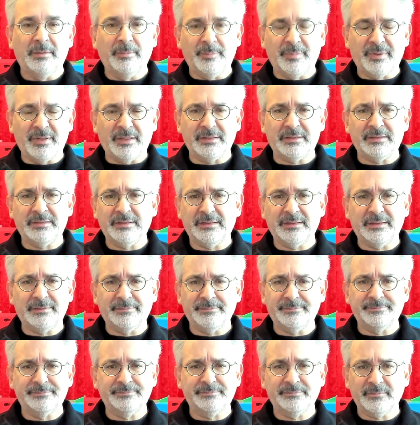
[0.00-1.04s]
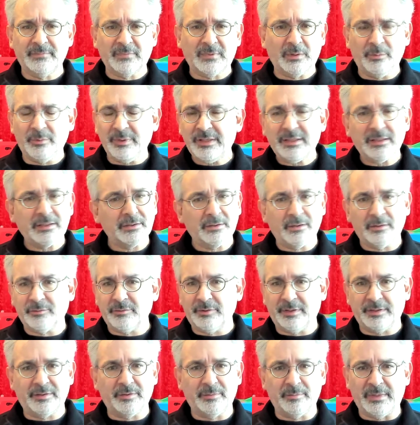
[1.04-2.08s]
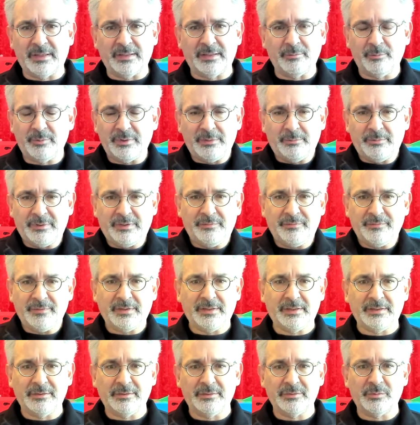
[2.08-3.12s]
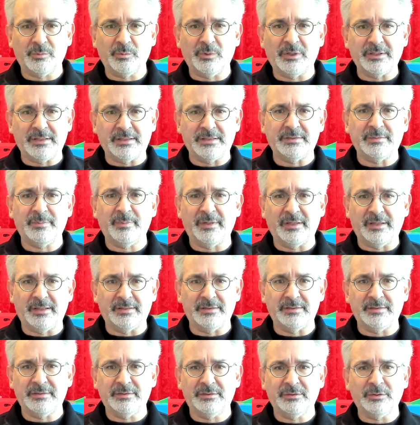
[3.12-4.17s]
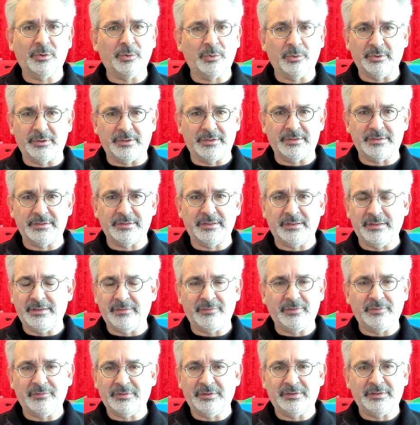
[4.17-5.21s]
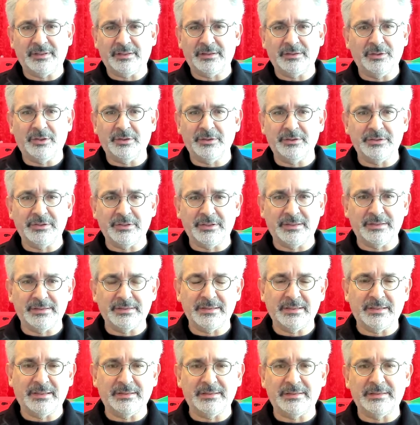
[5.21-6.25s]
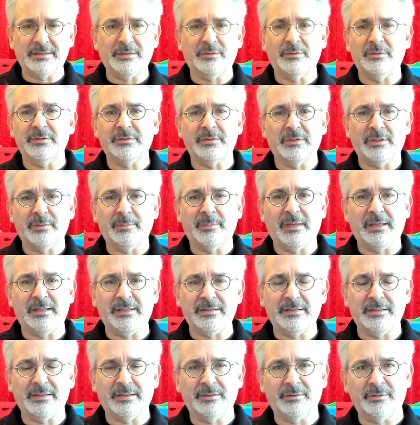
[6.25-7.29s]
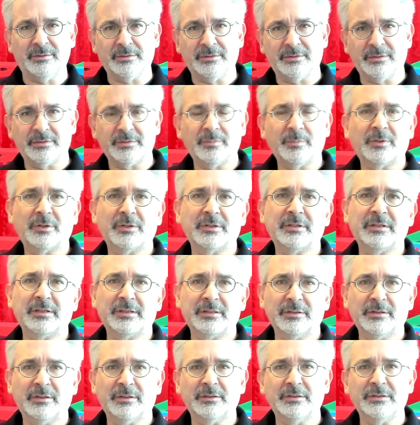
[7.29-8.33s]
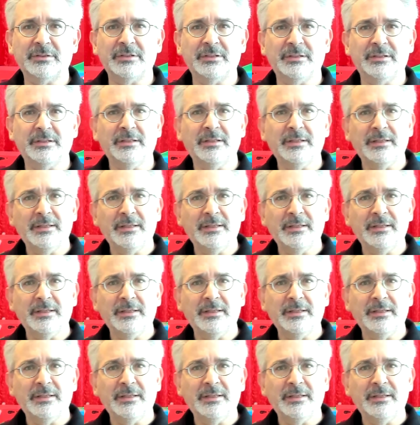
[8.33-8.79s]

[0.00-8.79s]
But we cannot recommend. We find those 1S planes toys, even if the technology inside is also amazing and also smart technology.